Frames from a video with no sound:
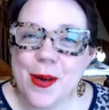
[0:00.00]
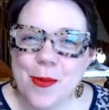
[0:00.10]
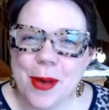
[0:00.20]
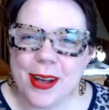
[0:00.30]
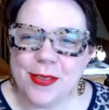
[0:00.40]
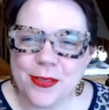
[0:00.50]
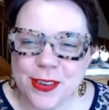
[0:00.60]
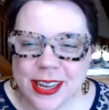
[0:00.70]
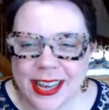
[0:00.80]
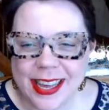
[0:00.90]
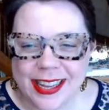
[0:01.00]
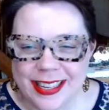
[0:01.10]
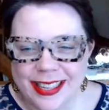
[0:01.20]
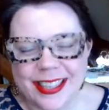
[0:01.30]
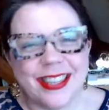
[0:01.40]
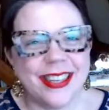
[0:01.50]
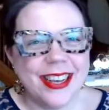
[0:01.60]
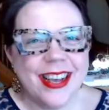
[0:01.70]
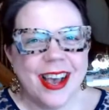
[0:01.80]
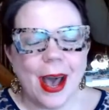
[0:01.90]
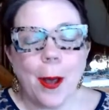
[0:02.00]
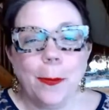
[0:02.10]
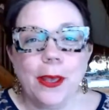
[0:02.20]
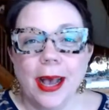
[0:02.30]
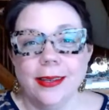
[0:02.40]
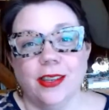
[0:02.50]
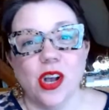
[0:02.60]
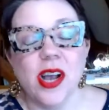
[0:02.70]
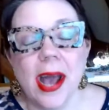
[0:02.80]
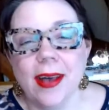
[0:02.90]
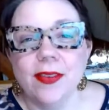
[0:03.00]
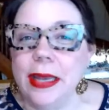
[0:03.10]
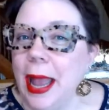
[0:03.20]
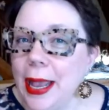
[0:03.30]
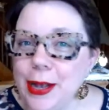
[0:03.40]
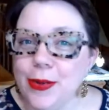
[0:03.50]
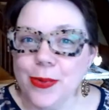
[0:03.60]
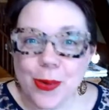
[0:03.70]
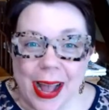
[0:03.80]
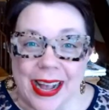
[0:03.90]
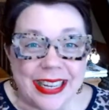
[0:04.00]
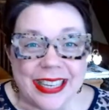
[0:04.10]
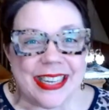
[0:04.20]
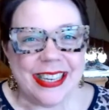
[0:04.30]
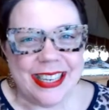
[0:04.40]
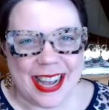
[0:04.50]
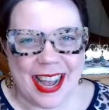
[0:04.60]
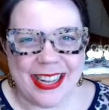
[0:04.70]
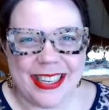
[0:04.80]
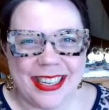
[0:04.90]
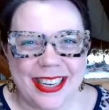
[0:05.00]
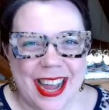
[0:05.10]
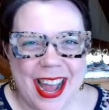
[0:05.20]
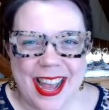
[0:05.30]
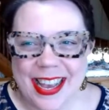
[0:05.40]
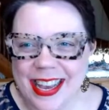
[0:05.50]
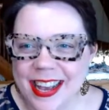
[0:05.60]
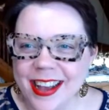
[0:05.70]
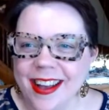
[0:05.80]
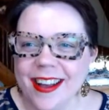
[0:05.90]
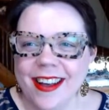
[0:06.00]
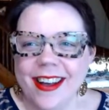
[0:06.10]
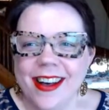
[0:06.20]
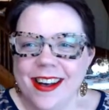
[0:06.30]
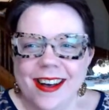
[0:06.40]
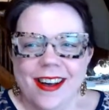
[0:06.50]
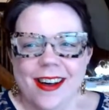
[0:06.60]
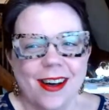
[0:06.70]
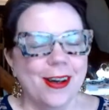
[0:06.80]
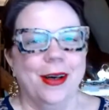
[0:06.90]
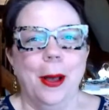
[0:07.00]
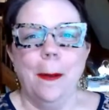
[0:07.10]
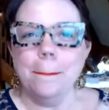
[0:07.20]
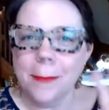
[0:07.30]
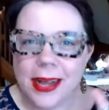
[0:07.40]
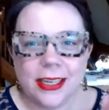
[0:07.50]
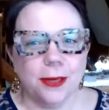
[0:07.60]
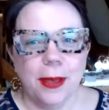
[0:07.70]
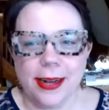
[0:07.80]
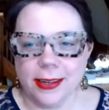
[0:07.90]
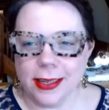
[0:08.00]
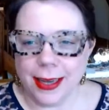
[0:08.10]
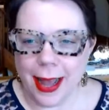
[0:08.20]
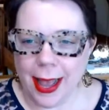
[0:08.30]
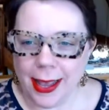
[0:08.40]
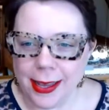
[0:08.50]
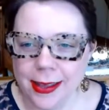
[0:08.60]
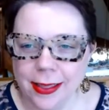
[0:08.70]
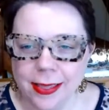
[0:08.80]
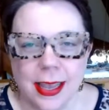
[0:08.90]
Hello, my friends. I hope you guys are having a great day today. Oh, much better today.